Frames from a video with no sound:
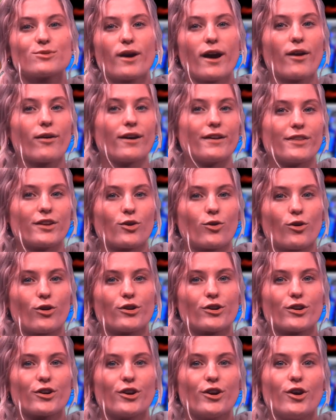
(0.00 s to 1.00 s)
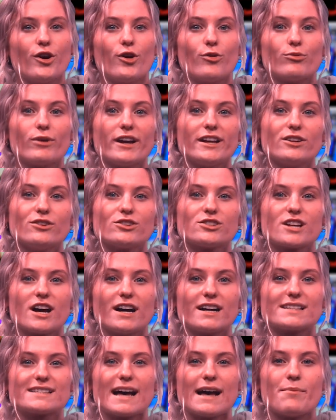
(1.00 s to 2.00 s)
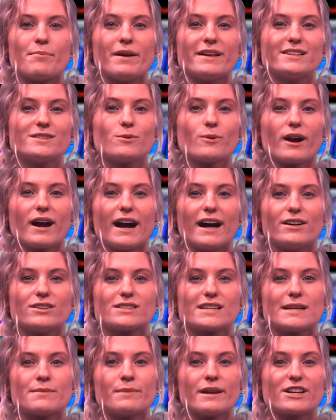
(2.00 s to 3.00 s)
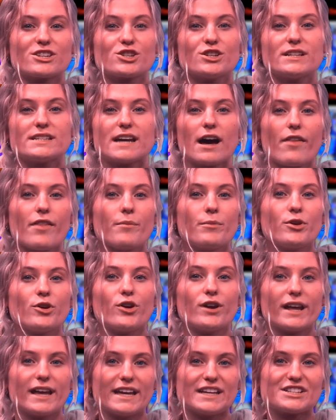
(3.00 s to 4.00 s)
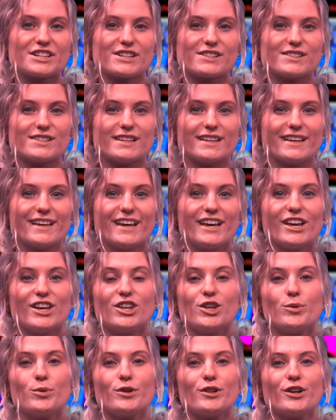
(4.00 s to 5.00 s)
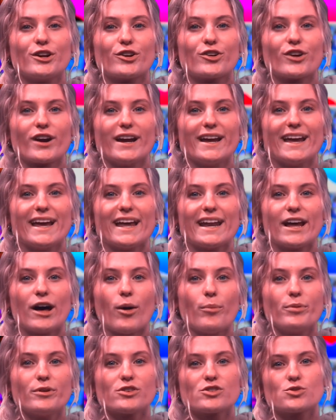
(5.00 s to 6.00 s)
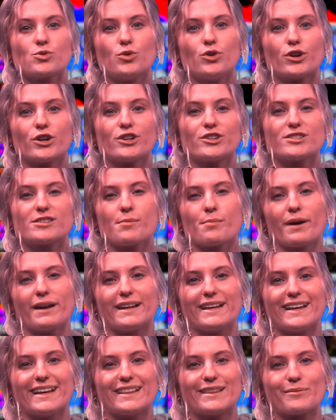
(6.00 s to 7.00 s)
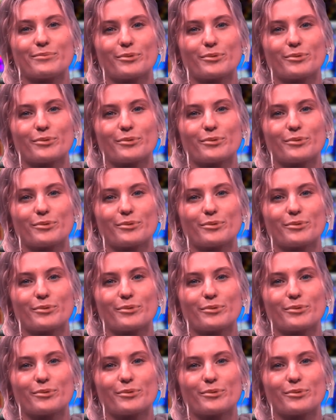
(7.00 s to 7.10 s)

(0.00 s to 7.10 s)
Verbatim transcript: right around the corner. Rent your tux at Men's Wearhouse and make sure to tell them you go to HSE. You will look great and help your school earn some money in the